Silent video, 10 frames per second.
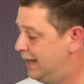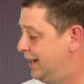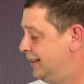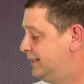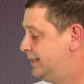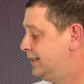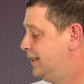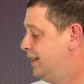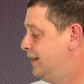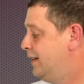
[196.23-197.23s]
is
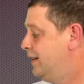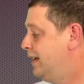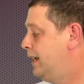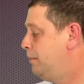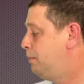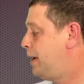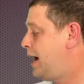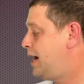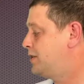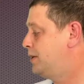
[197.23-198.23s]

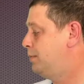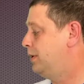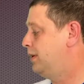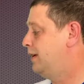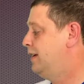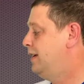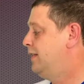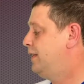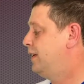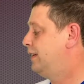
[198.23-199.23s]
impossible.
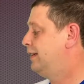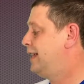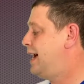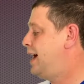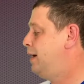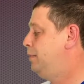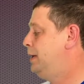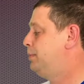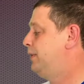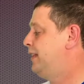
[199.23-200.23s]
There are a lot of
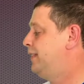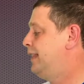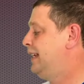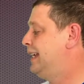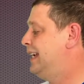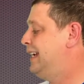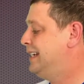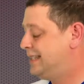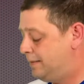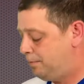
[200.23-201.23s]
people that think it
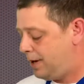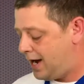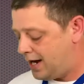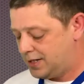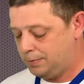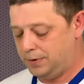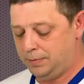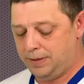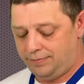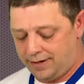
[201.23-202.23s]
is impossible to
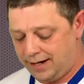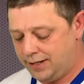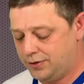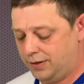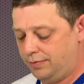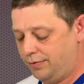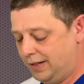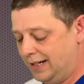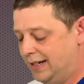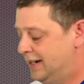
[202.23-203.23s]
be financially
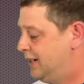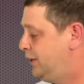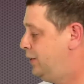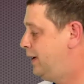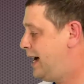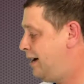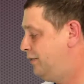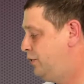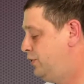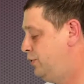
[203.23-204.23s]
free. You
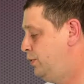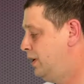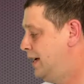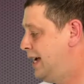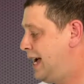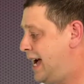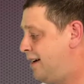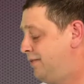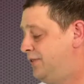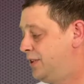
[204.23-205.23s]
have to
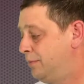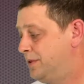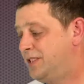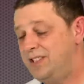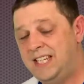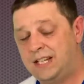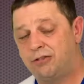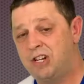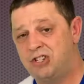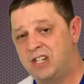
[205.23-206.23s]
have some
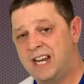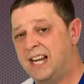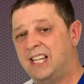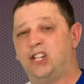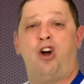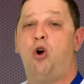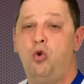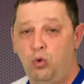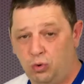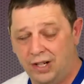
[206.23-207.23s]
secret genetic
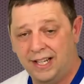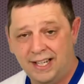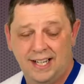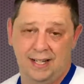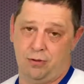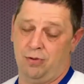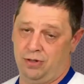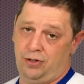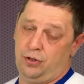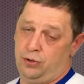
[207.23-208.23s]
code in
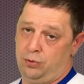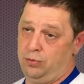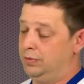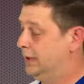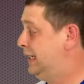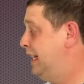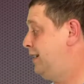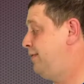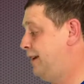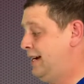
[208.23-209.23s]
order to
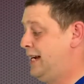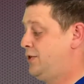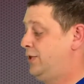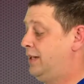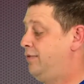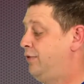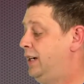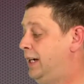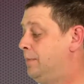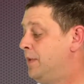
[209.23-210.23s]
get financially
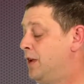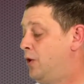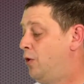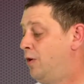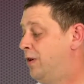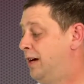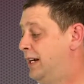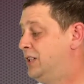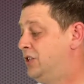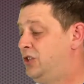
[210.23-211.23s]
free, or
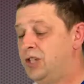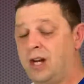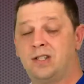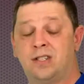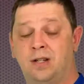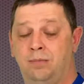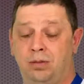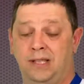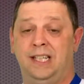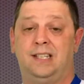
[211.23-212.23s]
it's just
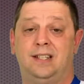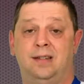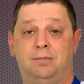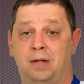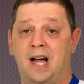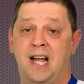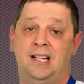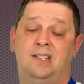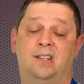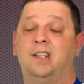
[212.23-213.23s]
complete
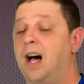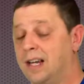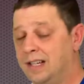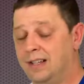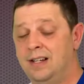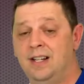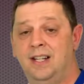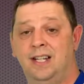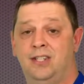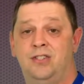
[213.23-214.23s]
blind luck.
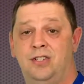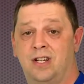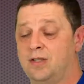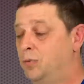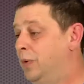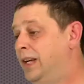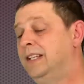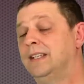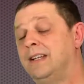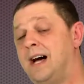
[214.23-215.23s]
It's just
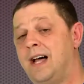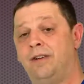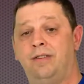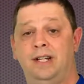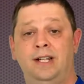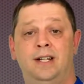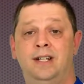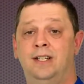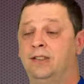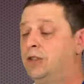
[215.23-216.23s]
winning the lottery,
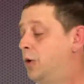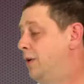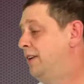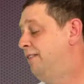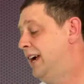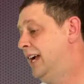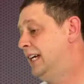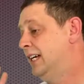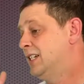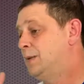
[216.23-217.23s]
going to
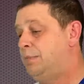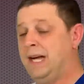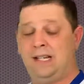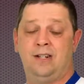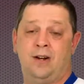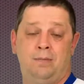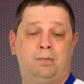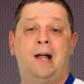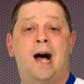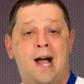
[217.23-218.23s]
Vegas, betting on
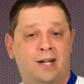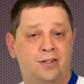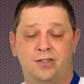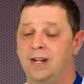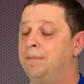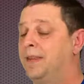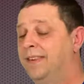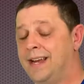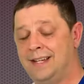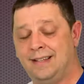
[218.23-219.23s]
black or something
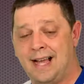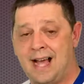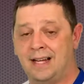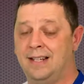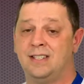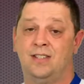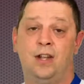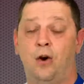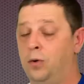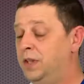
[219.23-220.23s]
like that, and that's
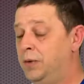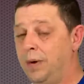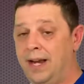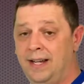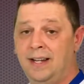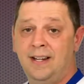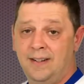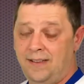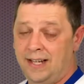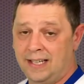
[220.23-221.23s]
the only way
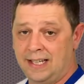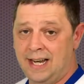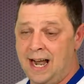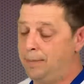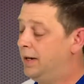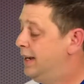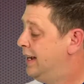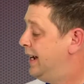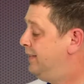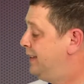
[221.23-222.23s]
that it can happen.
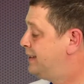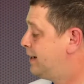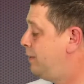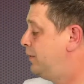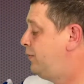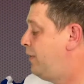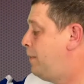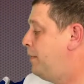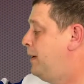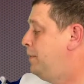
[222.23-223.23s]
And this comes
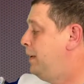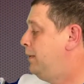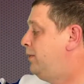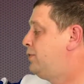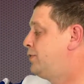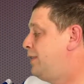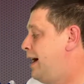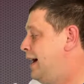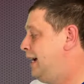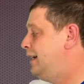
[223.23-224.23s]
from, maybe you've
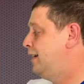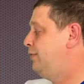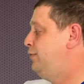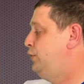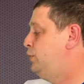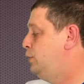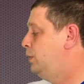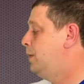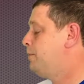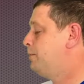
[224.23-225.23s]
tried a
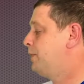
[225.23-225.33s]
few